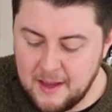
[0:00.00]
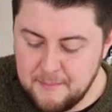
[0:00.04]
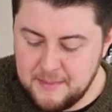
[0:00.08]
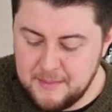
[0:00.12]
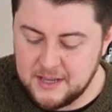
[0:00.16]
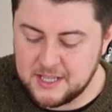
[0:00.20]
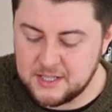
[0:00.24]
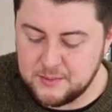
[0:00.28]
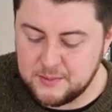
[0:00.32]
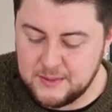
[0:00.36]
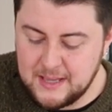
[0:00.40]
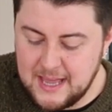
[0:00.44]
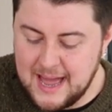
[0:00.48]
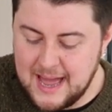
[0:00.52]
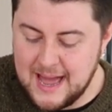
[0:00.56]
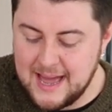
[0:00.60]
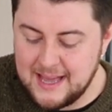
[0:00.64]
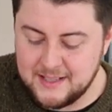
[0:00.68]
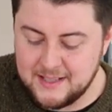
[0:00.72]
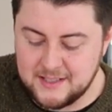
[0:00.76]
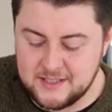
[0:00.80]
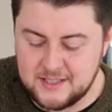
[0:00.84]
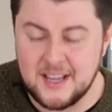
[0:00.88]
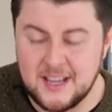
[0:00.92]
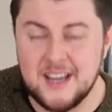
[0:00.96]
a mix with your
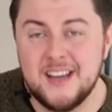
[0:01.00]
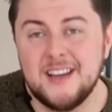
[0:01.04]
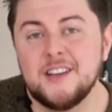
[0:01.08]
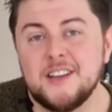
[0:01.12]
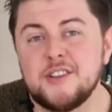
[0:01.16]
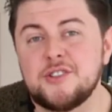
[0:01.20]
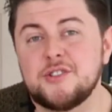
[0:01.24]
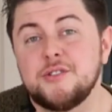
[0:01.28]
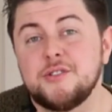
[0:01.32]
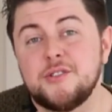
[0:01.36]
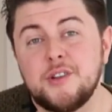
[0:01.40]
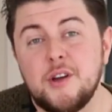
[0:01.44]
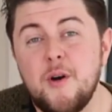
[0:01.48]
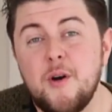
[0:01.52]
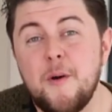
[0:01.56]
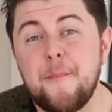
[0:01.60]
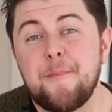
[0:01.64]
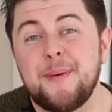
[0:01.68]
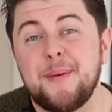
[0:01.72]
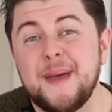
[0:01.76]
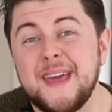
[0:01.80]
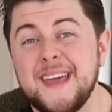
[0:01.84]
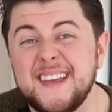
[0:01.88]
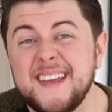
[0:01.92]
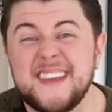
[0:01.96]
hands. It should go a
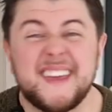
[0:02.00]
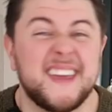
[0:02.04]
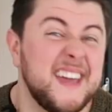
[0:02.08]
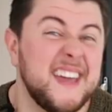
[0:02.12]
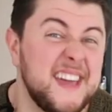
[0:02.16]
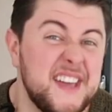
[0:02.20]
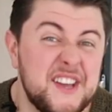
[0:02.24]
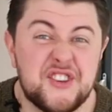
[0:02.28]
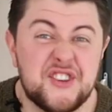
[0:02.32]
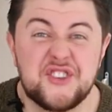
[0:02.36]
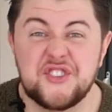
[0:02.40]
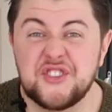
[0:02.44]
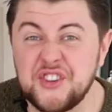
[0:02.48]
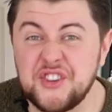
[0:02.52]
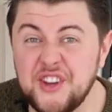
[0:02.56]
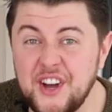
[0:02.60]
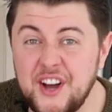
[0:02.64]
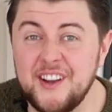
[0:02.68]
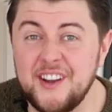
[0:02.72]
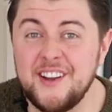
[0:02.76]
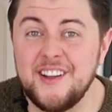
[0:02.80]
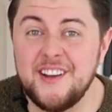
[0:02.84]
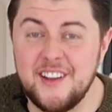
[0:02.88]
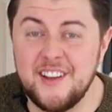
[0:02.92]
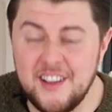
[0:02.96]
pinkish colour.